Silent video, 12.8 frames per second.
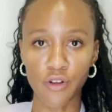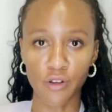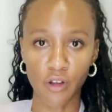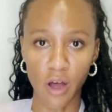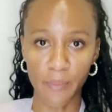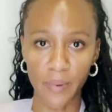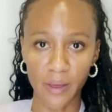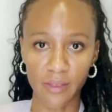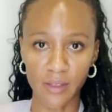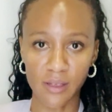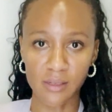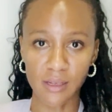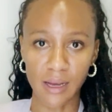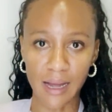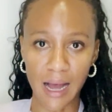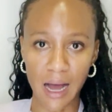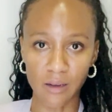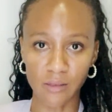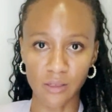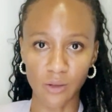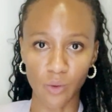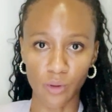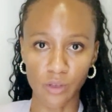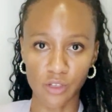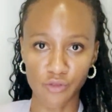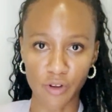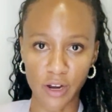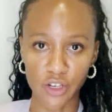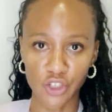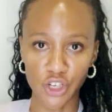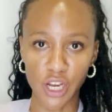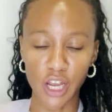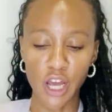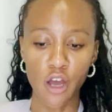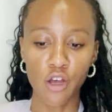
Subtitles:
copying this account or the strategy.